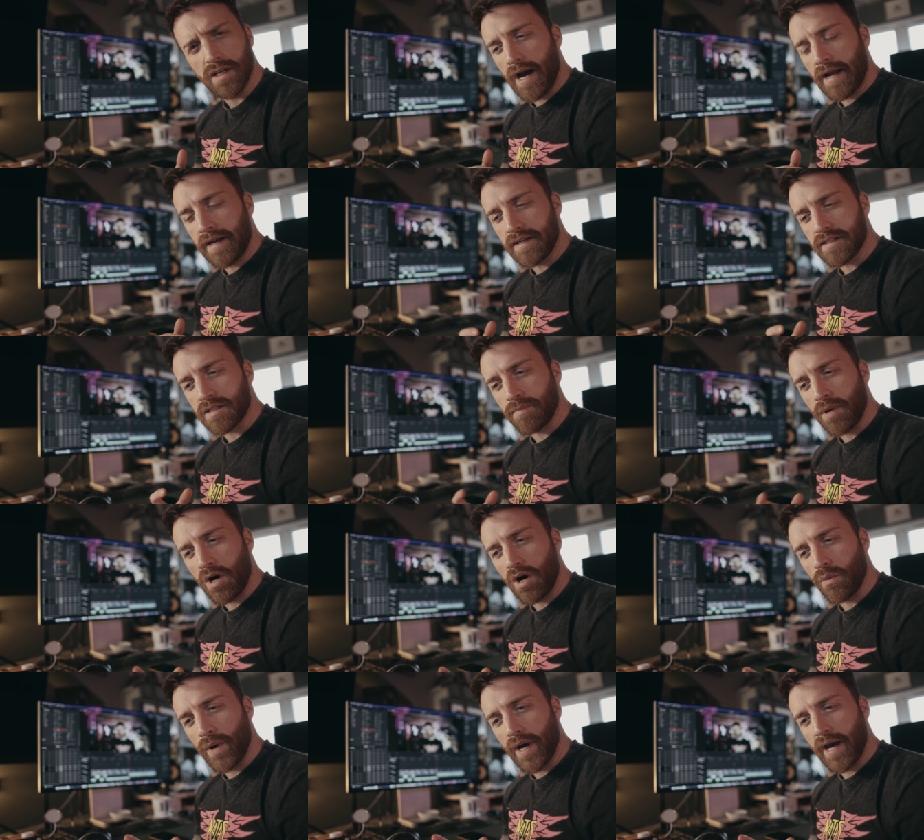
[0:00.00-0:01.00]
And it's the
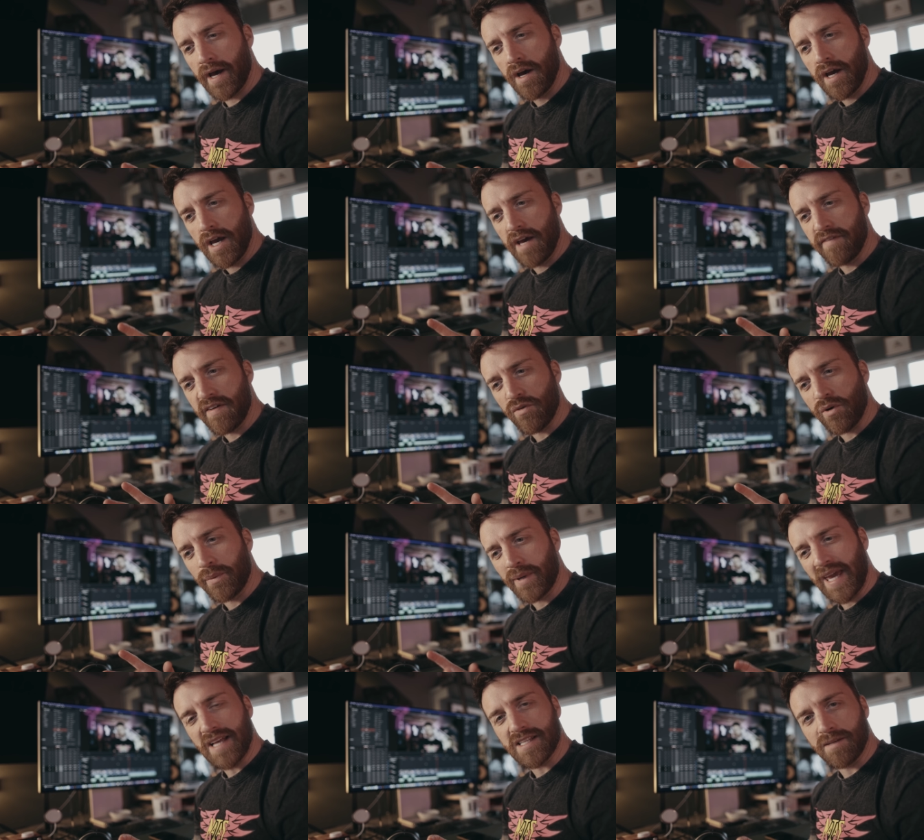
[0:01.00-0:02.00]
part where if ever I
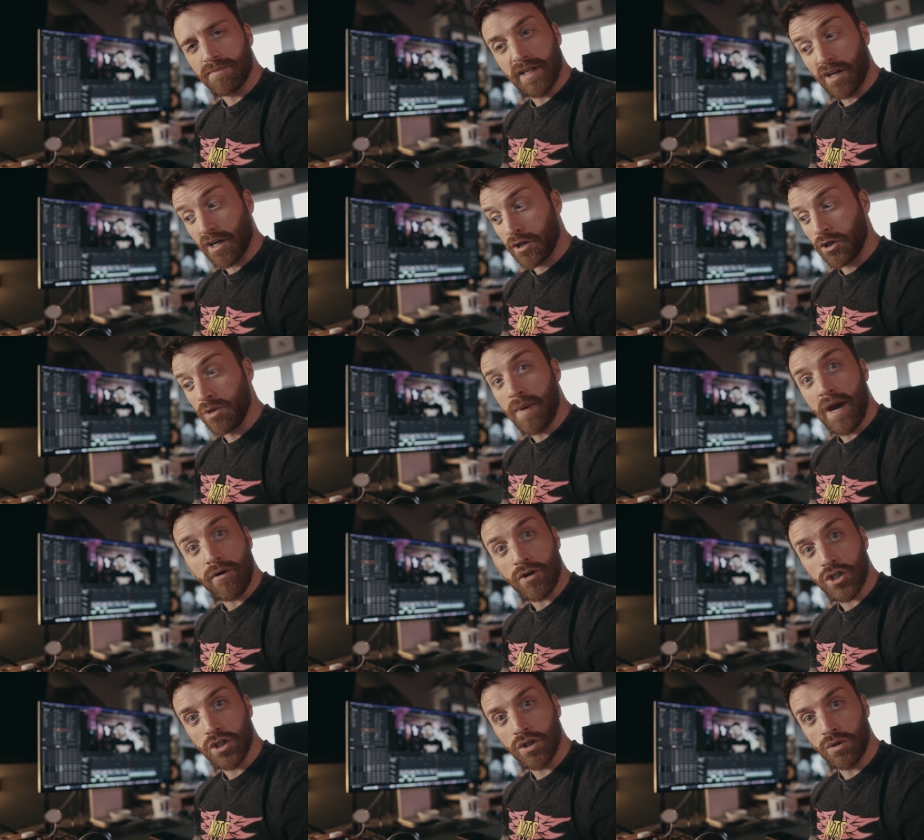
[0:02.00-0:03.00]
would get something like a new pair
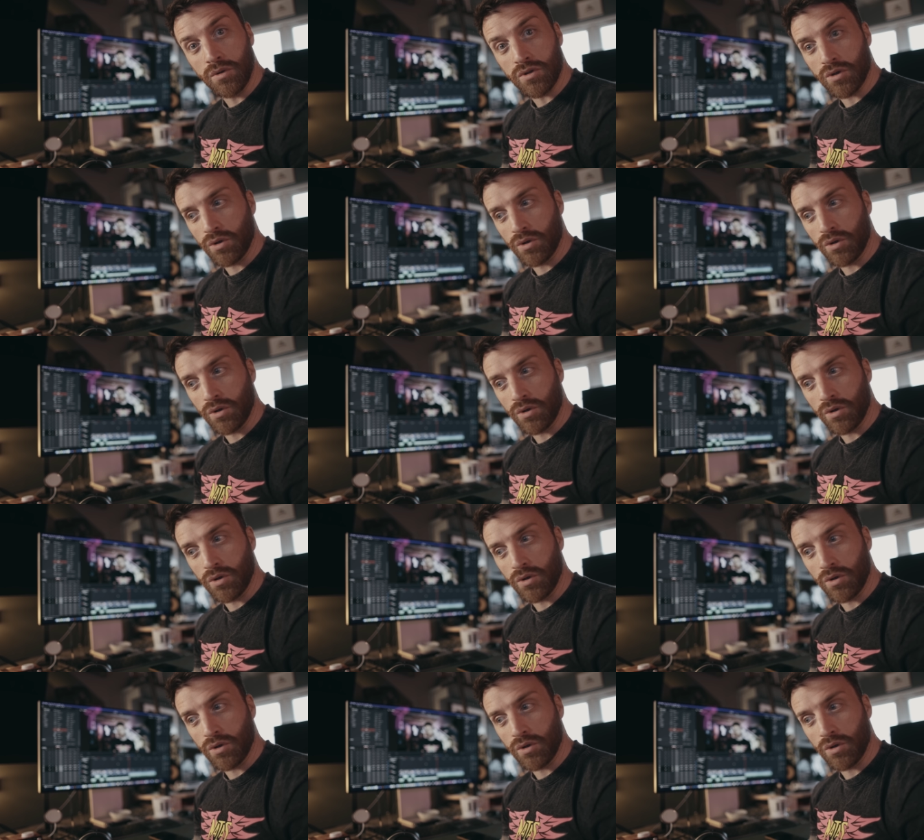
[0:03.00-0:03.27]
of shoes